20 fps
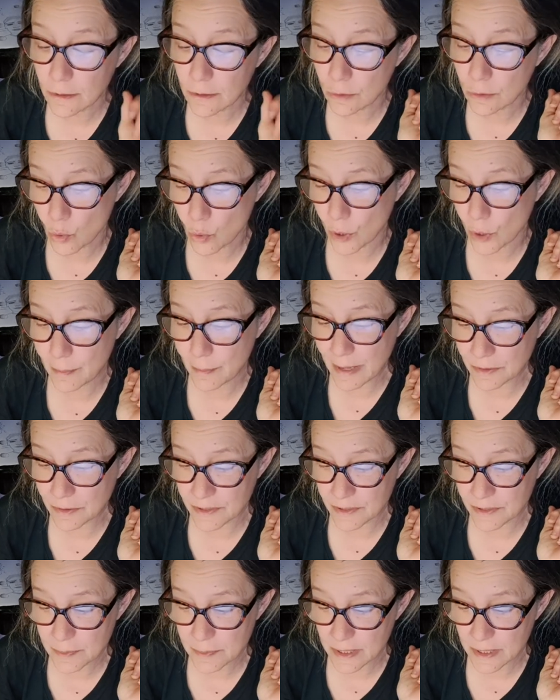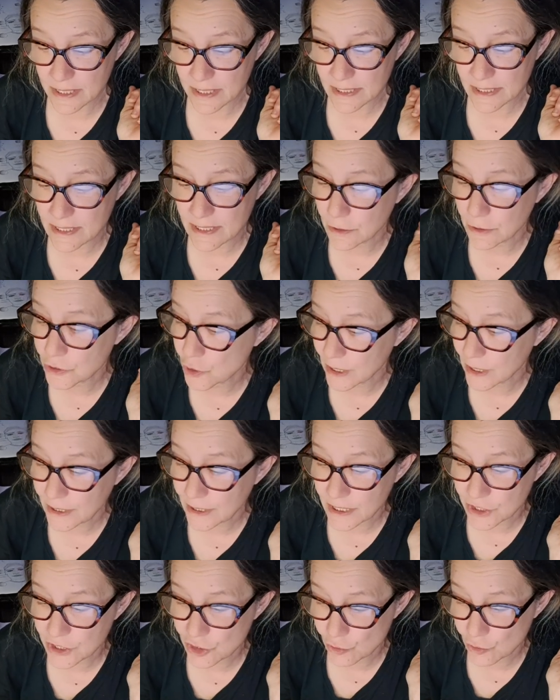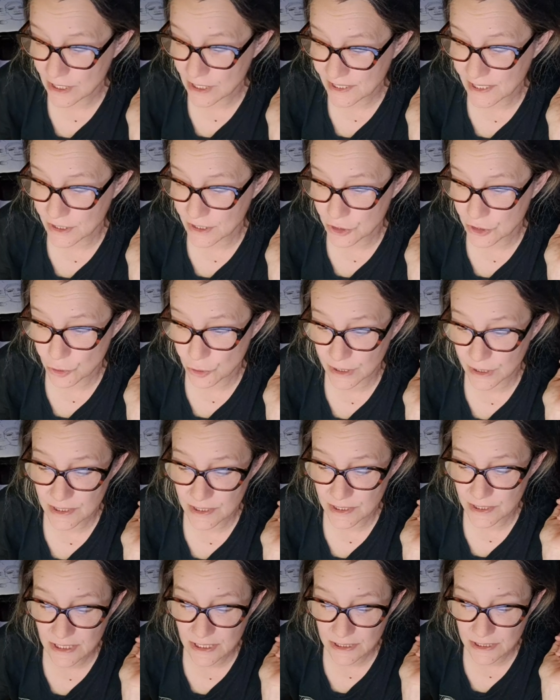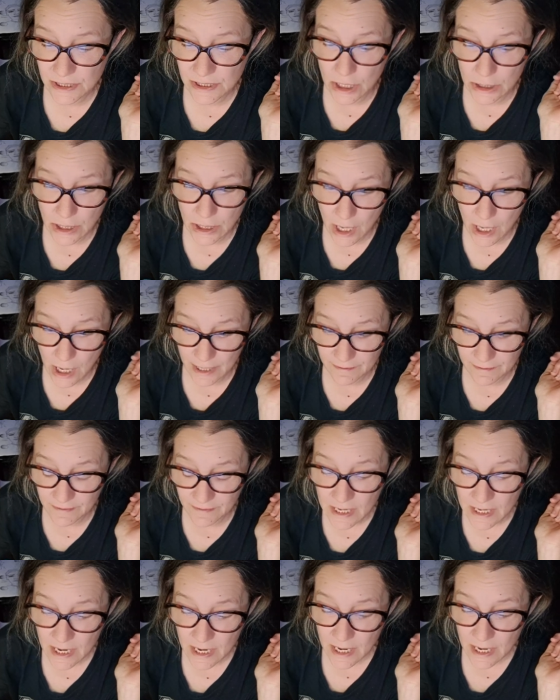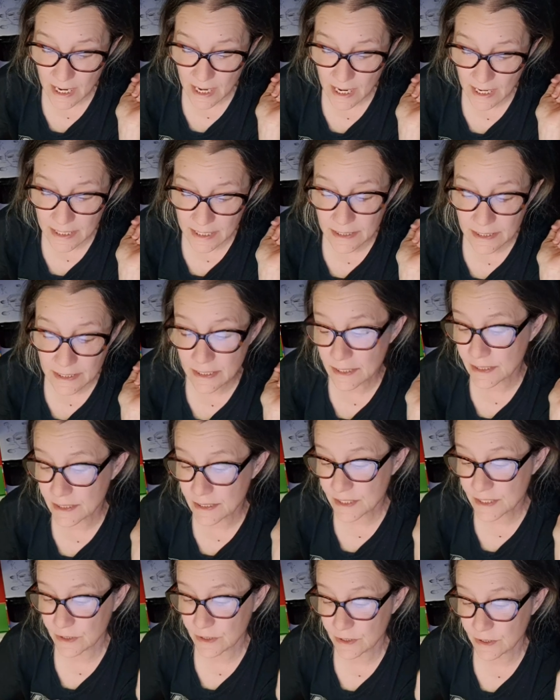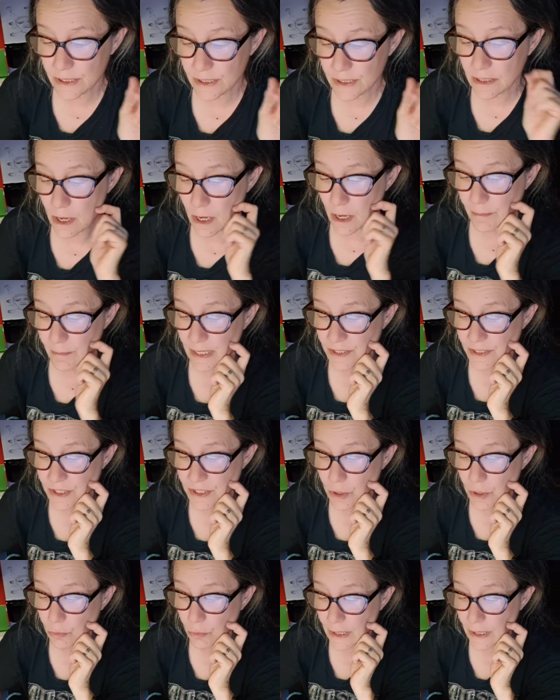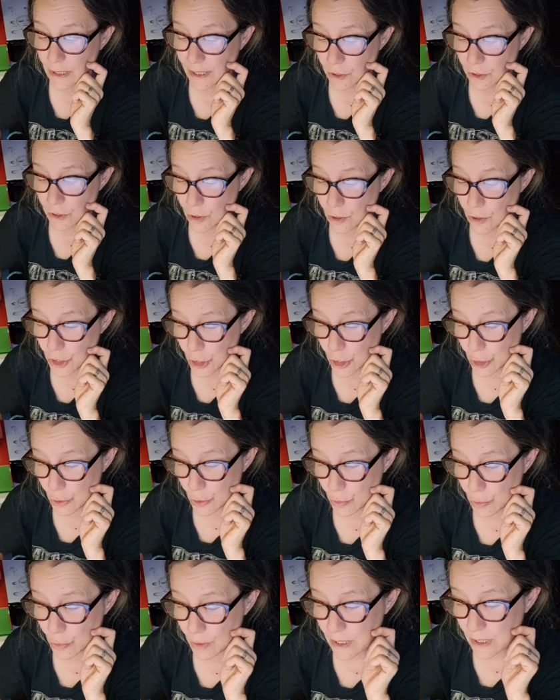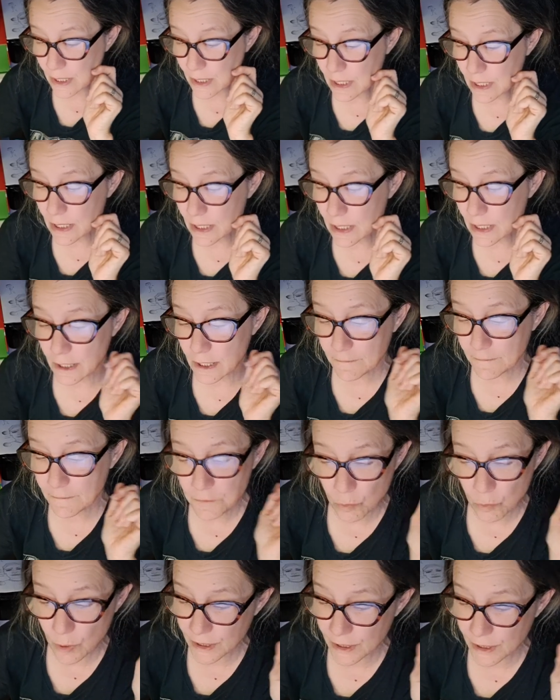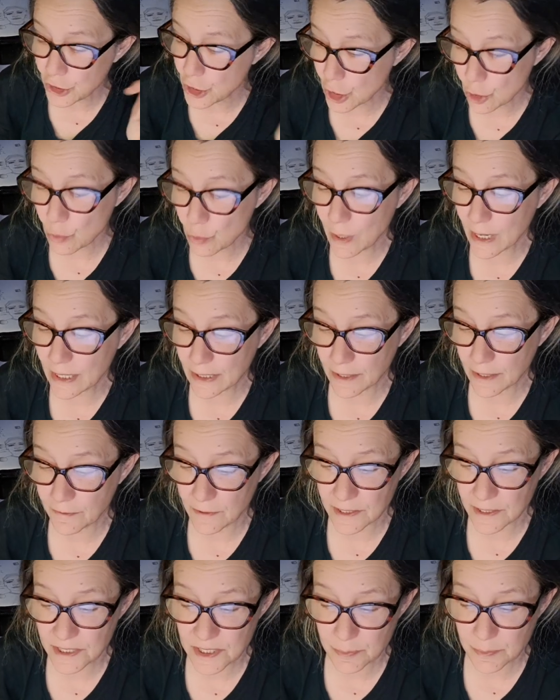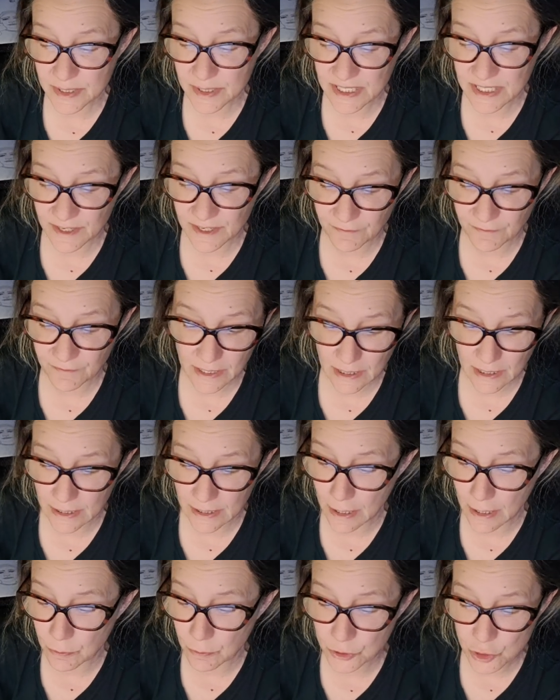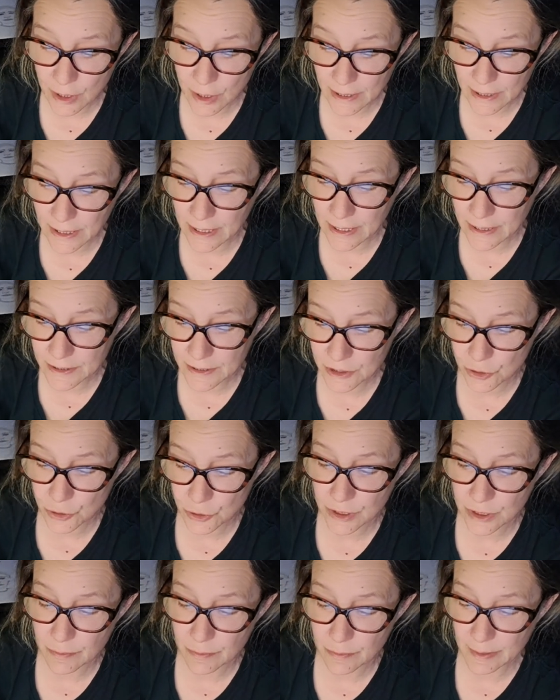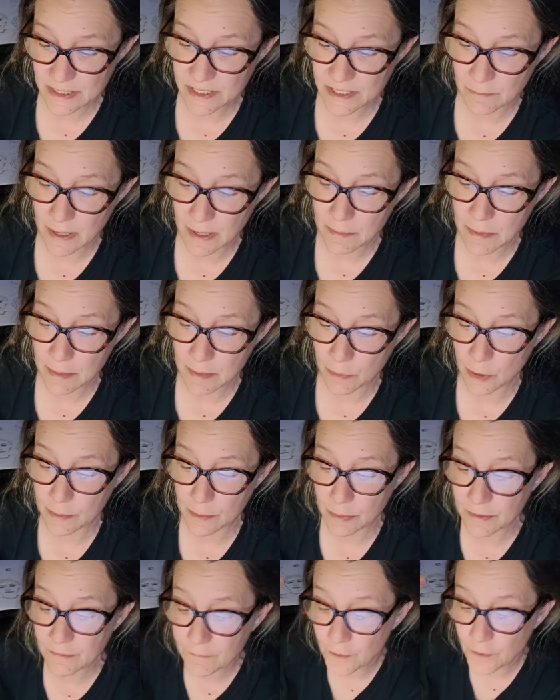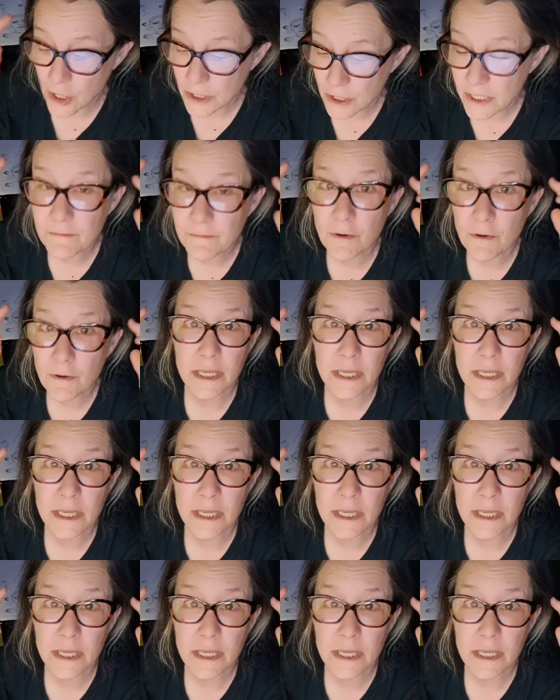lore about this place, and I'll try to address it during this TikTok live. Aiden is fielding comments, so let her know if you want to know anything specific, and I will try to answer to the best of my memory. But Foggy,